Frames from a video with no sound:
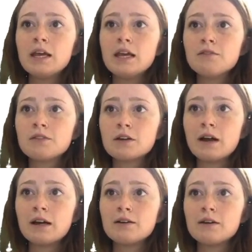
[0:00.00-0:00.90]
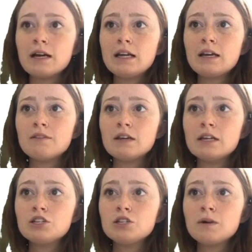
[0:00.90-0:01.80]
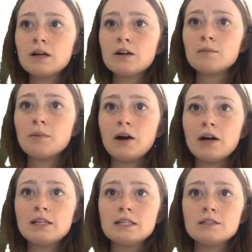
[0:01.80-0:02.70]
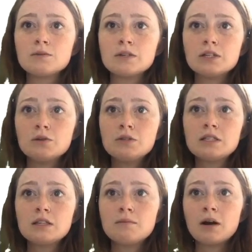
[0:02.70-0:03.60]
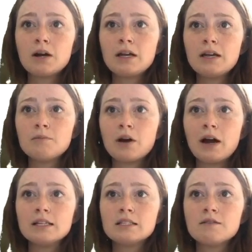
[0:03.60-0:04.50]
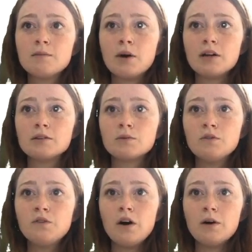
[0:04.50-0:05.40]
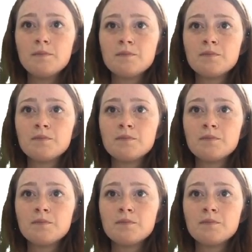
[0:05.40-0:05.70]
If the credit rating of an issuer or bond is reduced, the market price of the bond will fall.